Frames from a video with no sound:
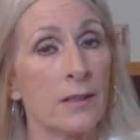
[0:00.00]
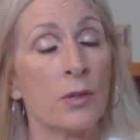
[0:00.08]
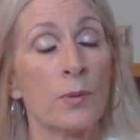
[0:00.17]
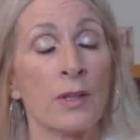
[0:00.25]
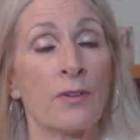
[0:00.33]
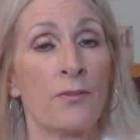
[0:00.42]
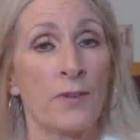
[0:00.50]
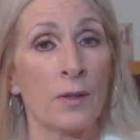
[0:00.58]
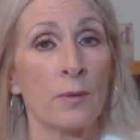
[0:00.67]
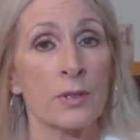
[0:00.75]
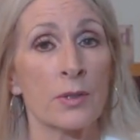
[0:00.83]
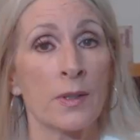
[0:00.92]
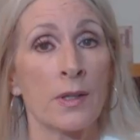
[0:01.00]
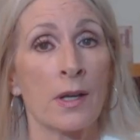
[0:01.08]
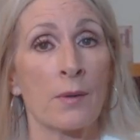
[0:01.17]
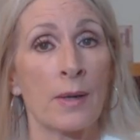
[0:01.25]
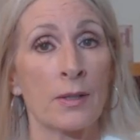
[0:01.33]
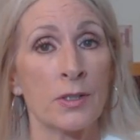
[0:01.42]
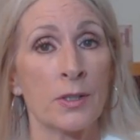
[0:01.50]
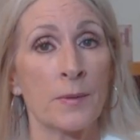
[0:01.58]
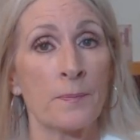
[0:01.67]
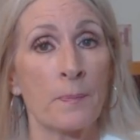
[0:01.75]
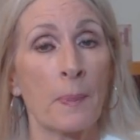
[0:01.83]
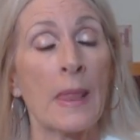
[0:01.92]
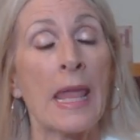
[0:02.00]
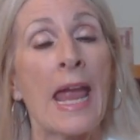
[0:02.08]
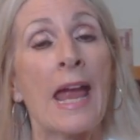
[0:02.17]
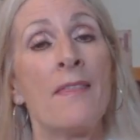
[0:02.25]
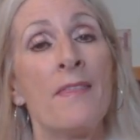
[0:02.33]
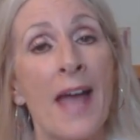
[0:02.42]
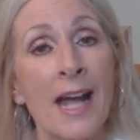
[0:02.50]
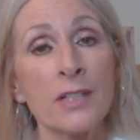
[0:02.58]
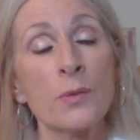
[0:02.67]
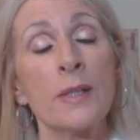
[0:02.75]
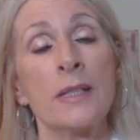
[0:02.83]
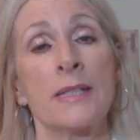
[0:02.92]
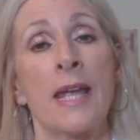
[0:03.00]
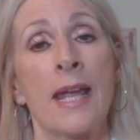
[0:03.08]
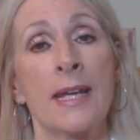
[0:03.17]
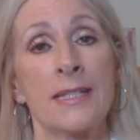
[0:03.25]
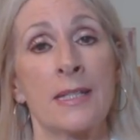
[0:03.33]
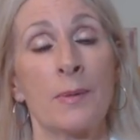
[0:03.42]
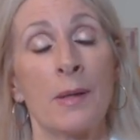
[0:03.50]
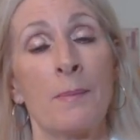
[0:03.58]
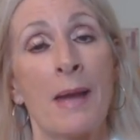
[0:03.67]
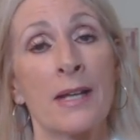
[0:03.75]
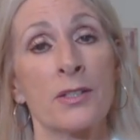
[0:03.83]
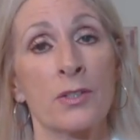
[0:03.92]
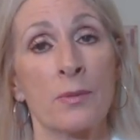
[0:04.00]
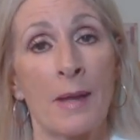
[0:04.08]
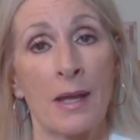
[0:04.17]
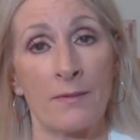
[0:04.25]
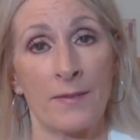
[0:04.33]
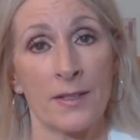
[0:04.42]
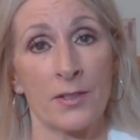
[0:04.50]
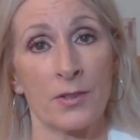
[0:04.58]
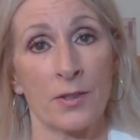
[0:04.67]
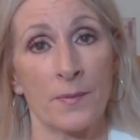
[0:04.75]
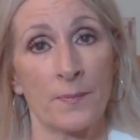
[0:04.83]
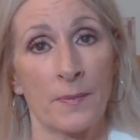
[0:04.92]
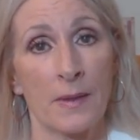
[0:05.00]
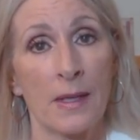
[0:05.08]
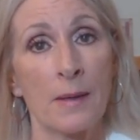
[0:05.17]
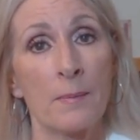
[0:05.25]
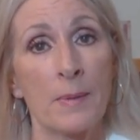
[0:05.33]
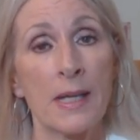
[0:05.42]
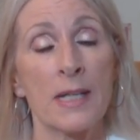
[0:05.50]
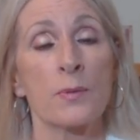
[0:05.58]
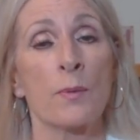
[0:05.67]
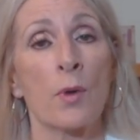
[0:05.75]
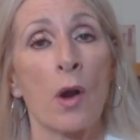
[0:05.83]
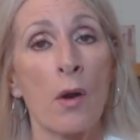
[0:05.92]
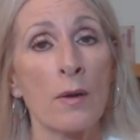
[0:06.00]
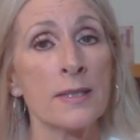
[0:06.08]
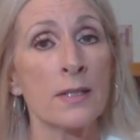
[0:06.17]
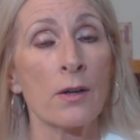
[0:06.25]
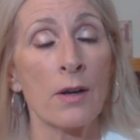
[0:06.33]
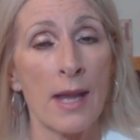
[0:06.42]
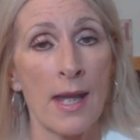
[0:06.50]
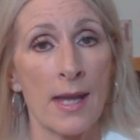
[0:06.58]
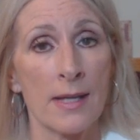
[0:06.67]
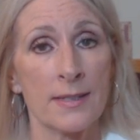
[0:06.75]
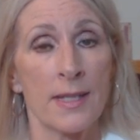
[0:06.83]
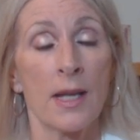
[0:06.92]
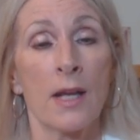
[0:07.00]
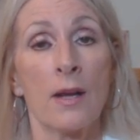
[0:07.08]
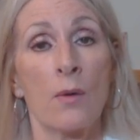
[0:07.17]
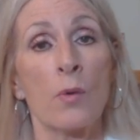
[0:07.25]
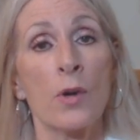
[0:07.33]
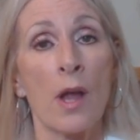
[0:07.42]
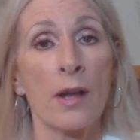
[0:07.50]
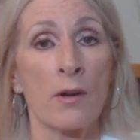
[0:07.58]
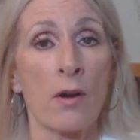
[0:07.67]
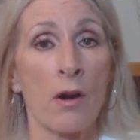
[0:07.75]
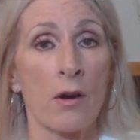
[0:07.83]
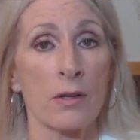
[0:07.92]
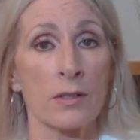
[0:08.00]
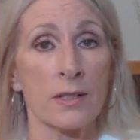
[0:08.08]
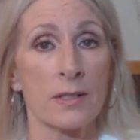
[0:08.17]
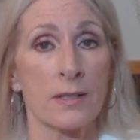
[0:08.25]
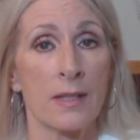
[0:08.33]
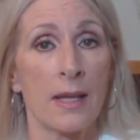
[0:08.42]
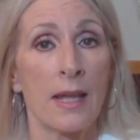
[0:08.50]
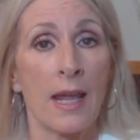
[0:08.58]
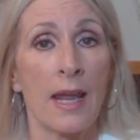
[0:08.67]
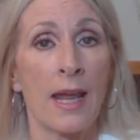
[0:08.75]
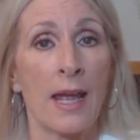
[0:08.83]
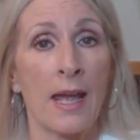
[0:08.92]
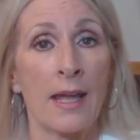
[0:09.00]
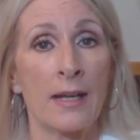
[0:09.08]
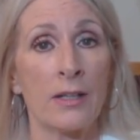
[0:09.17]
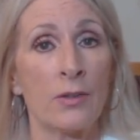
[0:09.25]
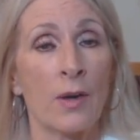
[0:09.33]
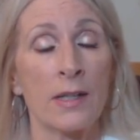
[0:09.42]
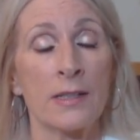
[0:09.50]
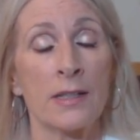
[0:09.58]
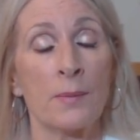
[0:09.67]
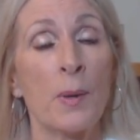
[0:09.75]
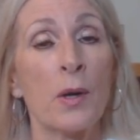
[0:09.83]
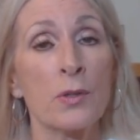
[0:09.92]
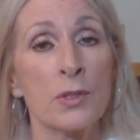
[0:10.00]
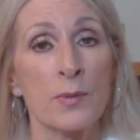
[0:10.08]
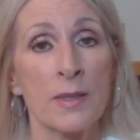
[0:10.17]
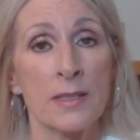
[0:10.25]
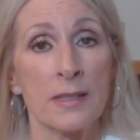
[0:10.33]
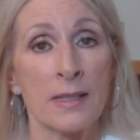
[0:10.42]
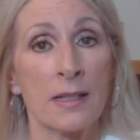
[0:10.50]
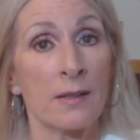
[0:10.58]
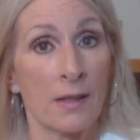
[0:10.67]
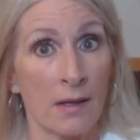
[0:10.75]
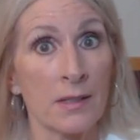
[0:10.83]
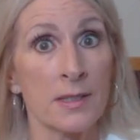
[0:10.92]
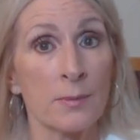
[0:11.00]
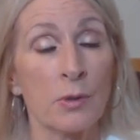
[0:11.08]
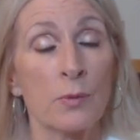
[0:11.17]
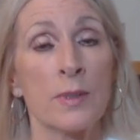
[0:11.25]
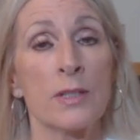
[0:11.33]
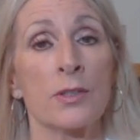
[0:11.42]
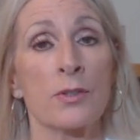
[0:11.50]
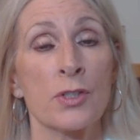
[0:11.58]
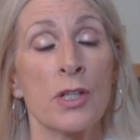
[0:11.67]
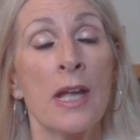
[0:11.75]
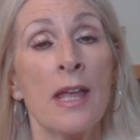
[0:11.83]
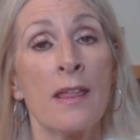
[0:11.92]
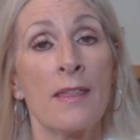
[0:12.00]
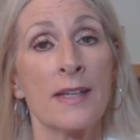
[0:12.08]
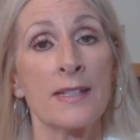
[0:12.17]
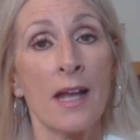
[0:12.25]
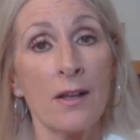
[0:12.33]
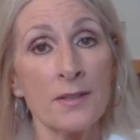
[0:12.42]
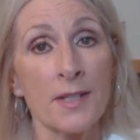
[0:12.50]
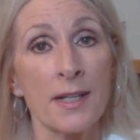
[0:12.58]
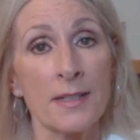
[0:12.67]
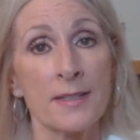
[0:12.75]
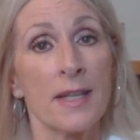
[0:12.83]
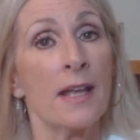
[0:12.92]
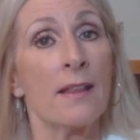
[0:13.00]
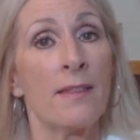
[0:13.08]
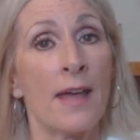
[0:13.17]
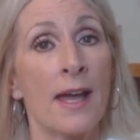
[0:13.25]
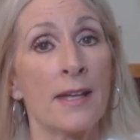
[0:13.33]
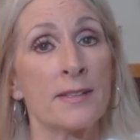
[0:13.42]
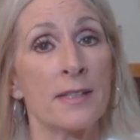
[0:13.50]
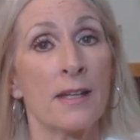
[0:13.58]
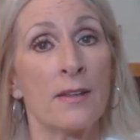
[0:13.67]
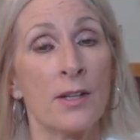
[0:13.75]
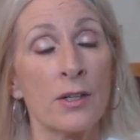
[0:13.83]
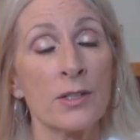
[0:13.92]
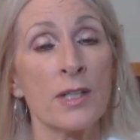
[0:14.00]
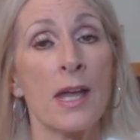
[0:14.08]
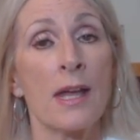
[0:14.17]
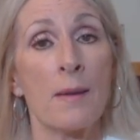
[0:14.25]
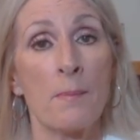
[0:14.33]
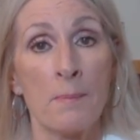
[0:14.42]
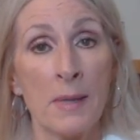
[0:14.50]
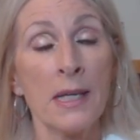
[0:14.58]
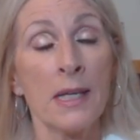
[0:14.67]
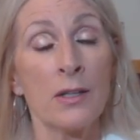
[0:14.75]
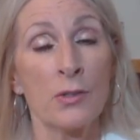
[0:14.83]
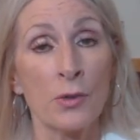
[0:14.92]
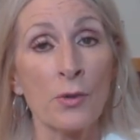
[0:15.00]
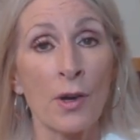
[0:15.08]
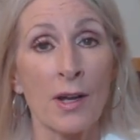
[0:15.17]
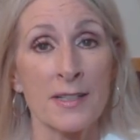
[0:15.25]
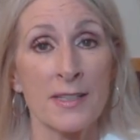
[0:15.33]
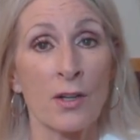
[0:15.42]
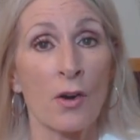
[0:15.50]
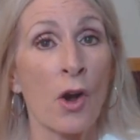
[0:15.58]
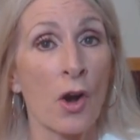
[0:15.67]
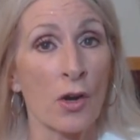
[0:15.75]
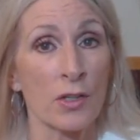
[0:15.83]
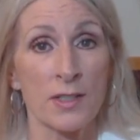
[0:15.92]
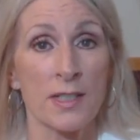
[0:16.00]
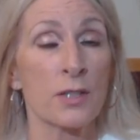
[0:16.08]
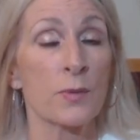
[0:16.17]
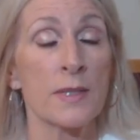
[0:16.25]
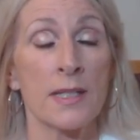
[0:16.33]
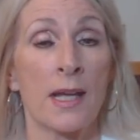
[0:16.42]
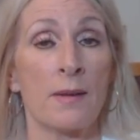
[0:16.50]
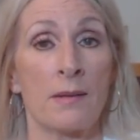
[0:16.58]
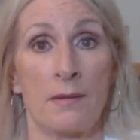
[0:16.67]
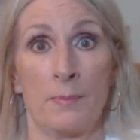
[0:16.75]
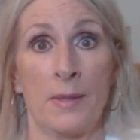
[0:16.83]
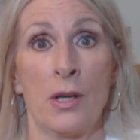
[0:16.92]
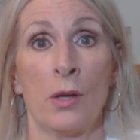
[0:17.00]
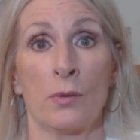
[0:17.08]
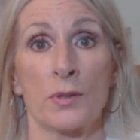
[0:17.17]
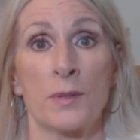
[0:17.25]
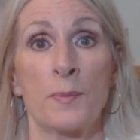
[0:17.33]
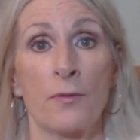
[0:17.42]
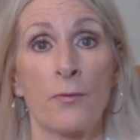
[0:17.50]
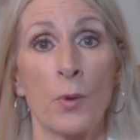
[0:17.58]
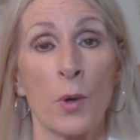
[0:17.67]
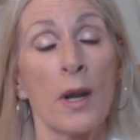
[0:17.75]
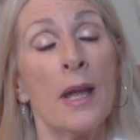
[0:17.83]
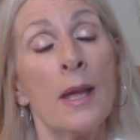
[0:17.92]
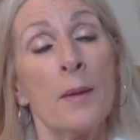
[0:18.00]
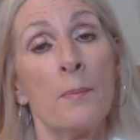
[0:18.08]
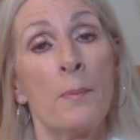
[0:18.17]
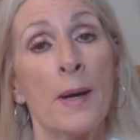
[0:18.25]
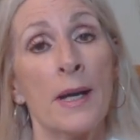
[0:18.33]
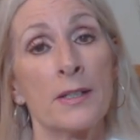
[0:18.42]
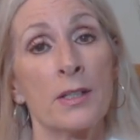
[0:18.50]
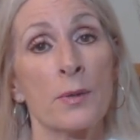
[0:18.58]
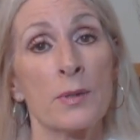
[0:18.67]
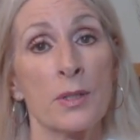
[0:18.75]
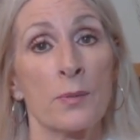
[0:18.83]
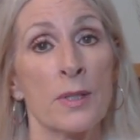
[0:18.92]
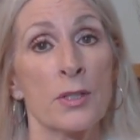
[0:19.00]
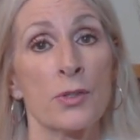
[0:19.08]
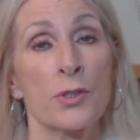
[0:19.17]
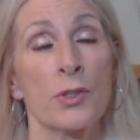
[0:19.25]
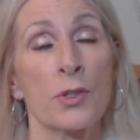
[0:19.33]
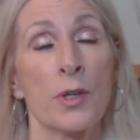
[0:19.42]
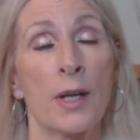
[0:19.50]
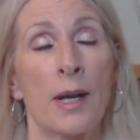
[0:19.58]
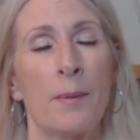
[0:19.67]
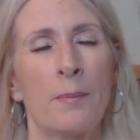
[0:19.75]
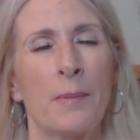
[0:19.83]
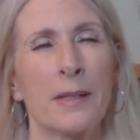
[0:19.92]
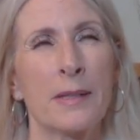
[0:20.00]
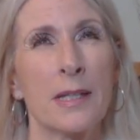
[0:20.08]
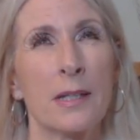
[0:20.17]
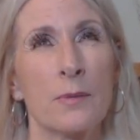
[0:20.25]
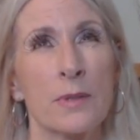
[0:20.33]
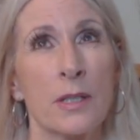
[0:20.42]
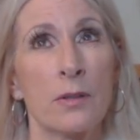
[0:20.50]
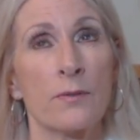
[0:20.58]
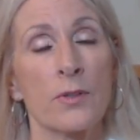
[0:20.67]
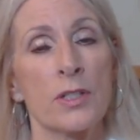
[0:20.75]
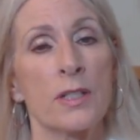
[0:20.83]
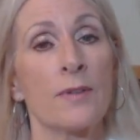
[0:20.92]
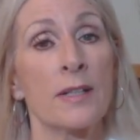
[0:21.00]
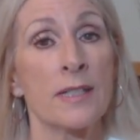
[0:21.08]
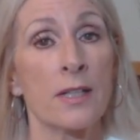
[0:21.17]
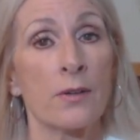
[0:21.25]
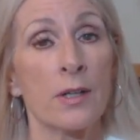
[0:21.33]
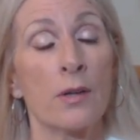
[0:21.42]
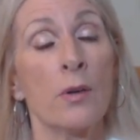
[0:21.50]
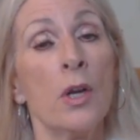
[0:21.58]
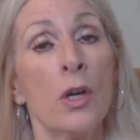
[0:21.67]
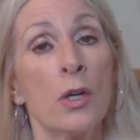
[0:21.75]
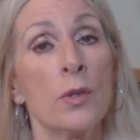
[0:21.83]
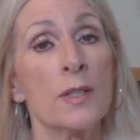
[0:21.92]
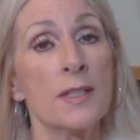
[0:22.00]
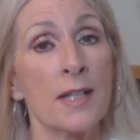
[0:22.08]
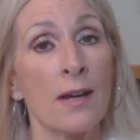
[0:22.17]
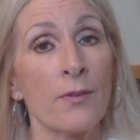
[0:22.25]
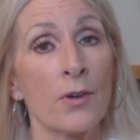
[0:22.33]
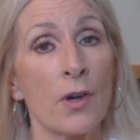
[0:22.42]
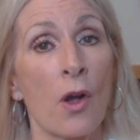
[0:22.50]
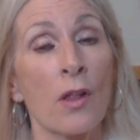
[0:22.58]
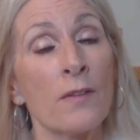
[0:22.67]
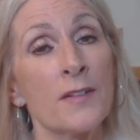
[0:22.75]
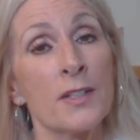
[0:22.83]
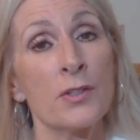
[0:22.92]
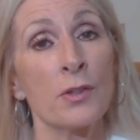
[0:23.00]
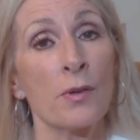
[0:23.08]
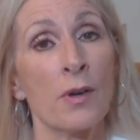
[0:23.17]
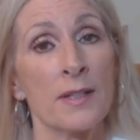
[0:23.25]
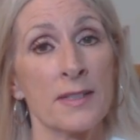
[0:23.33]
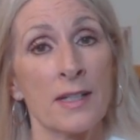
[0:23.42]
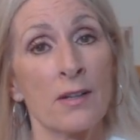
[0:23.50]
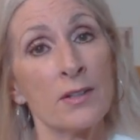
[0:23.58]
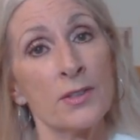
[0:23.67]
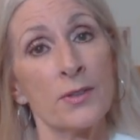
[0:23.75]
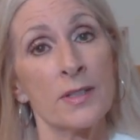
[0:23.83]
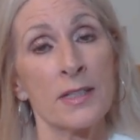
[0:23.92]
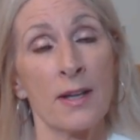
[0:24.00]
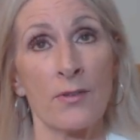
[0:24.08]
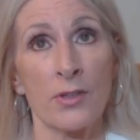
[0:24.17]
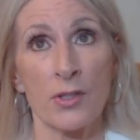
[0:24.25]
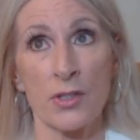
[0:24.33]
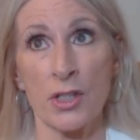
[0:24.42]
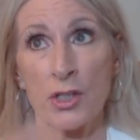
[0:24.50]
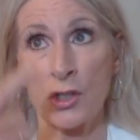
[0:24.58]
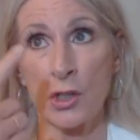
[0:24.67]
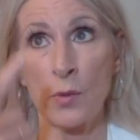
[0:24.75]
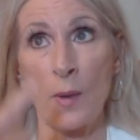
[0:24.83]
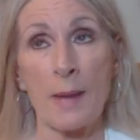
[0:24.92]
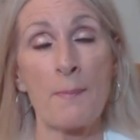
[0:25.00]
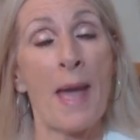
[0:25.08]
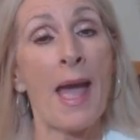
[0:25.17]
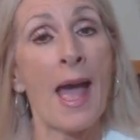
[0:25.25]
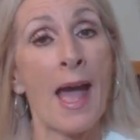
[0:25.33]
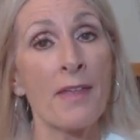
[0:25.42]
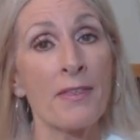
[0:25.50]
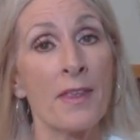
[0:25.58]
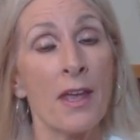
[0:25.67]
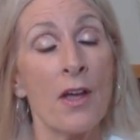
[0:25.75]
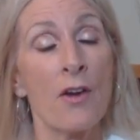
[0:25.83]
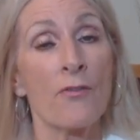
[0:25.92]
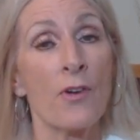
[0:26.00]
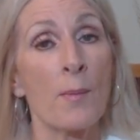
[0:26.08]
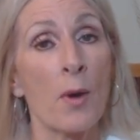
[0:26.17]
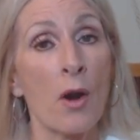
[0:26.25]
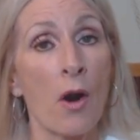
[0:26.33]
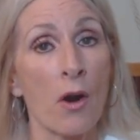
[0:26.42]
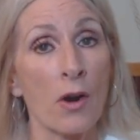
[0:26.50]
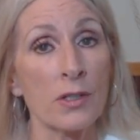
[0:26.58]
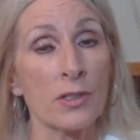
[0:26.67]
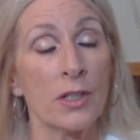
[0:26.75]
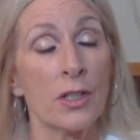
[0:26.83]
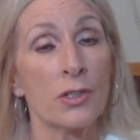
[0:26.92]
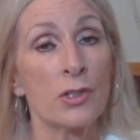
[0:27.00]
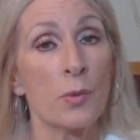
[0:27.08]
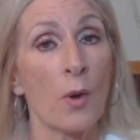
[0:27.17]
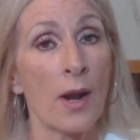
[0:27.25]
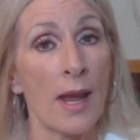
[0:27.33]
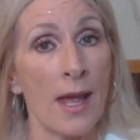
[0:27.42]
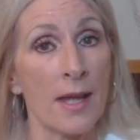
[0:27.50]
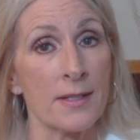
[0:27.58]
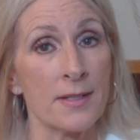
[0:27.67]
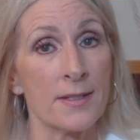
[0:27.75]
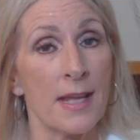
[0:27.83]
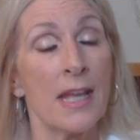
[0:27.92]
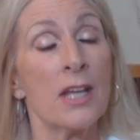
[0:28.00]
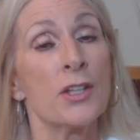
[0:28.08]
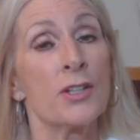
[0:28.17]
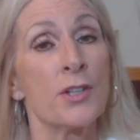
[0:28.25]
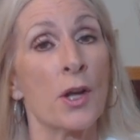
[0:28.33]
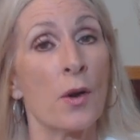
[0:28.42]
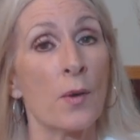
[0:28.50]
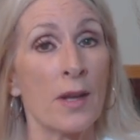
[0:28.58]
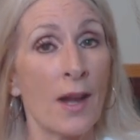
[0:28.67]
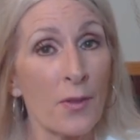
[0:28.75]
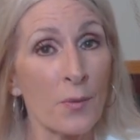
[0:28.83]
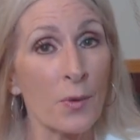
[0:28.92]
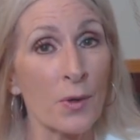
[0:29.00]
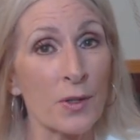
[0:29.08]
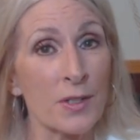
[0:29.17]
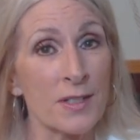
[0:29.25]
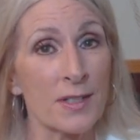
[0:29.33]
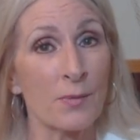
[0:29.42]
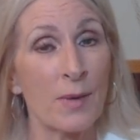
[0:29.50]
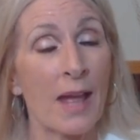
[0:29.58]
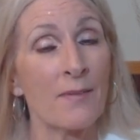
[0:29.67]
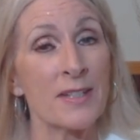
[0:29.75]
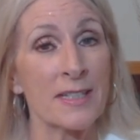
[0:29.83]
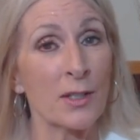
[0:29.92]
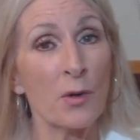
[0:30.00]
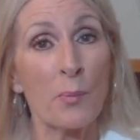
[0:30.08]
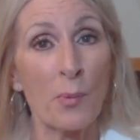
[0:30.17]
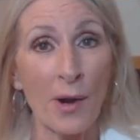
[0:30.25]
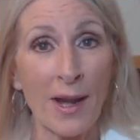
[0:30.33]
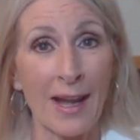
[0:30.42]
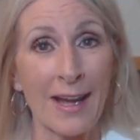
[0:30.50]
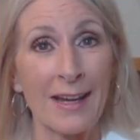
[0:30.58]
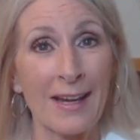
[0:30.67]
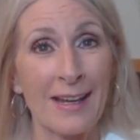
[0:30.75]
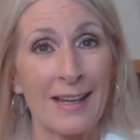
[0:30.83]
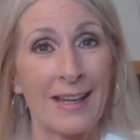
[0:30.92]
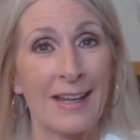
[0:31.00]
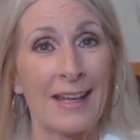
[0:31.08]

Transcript: you really feel what's going on around you. And that's what it takes to be a master manifester. Because when we're always in our head, we're not in our hearts. And you know, I did a post recently on some new research that tells us that there's many neurons in our hearts. This was unbeknownst before, but there was a researcher, um, I think it was the University of Ontario, who discovered all of these neurons, and he also discovered there's this two-way path from our heart to our heads. So, in other words, we have this little brain,